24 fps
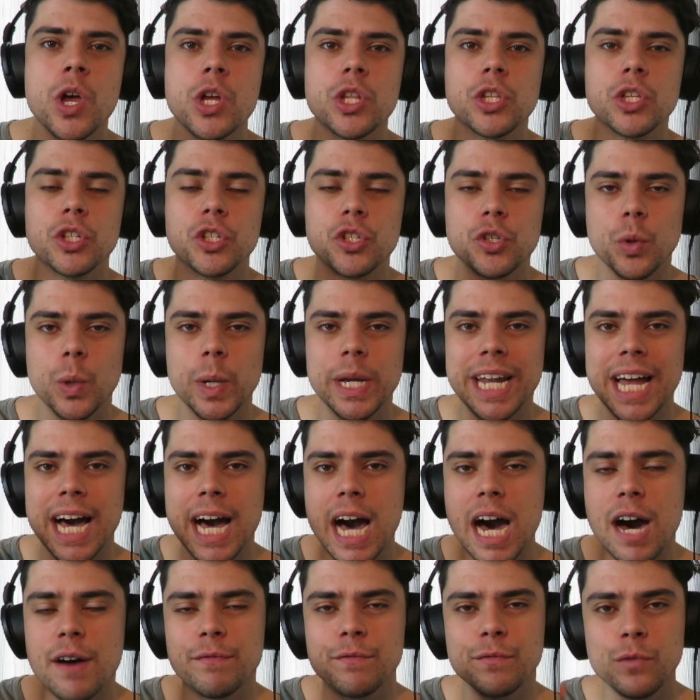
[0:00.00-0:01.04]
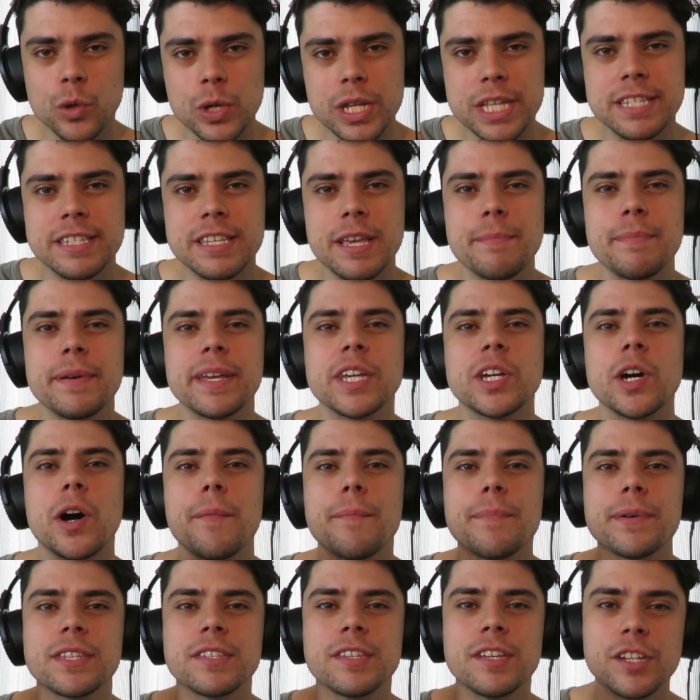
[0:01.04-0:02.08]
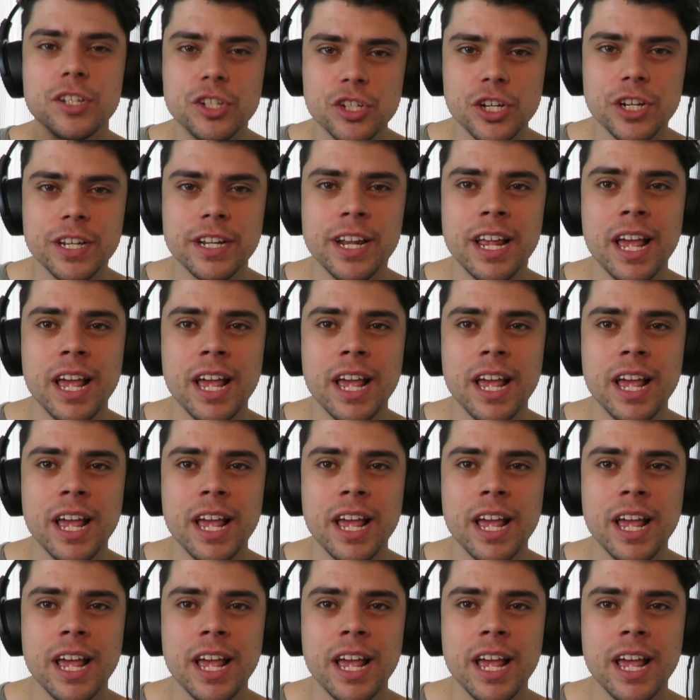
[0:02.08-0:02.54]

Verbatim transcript: to join our footy tipping competition.